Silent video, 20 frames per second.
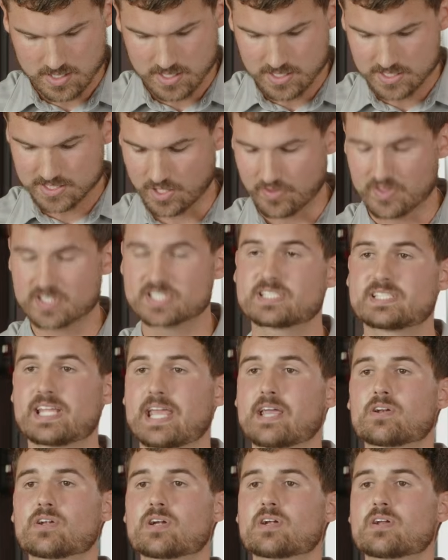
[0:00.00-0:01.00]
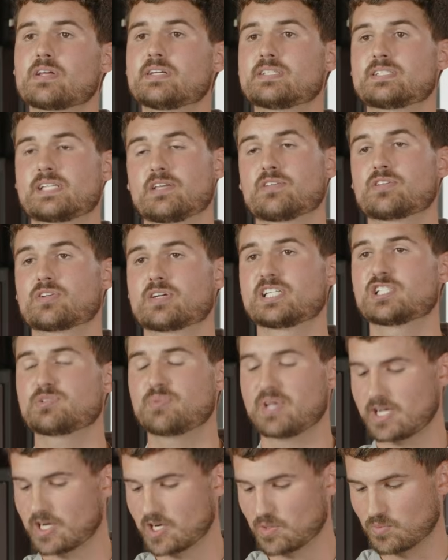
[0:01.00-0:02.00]
So the standard C3
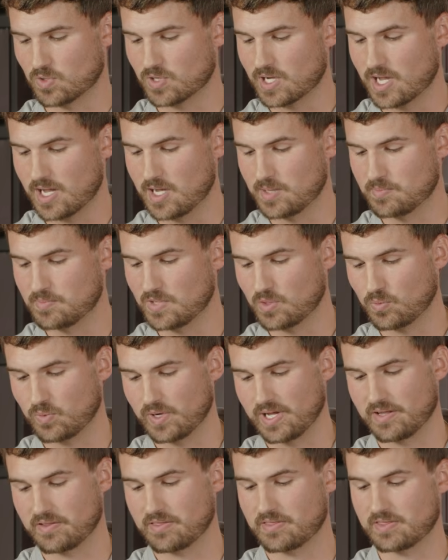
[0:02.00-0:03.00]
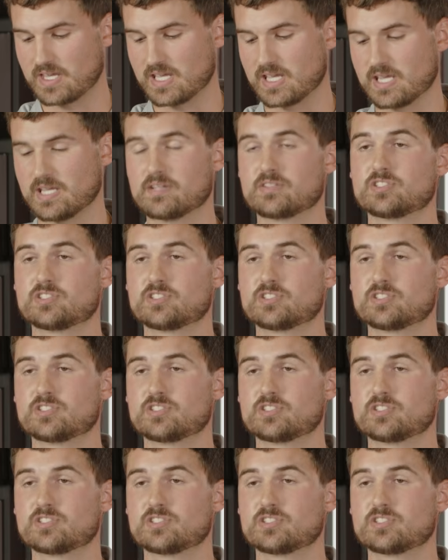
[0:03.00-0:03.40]
speaker will come with the